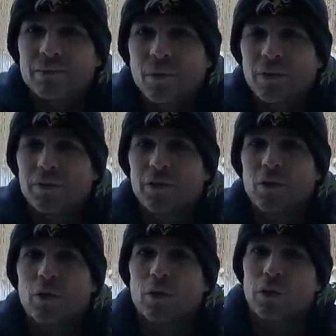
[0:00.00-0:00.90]
If your
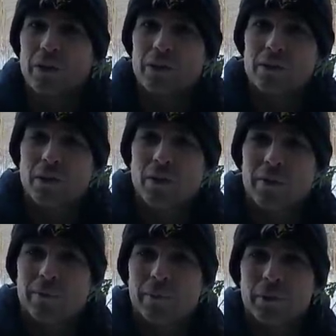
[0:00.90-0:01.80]
goal is
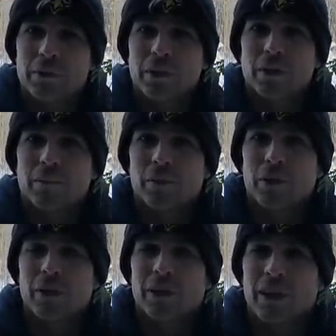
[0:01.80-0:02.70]
around building
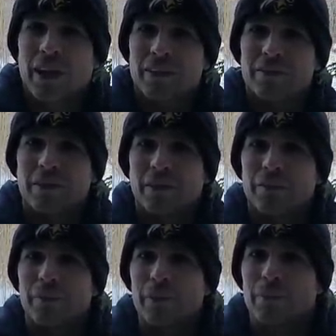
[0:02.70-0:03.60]
community and having
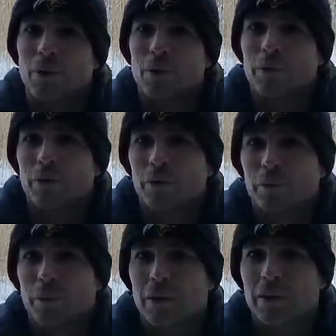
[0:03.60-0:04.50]
people over to your
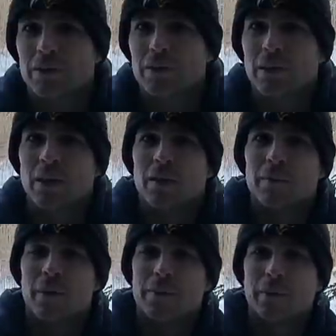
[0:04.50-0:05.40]
place,
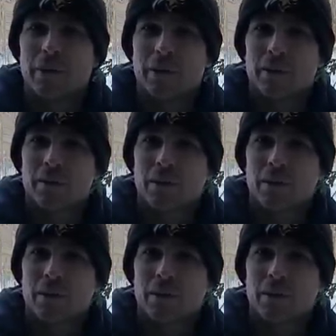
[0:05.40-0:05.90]
maybe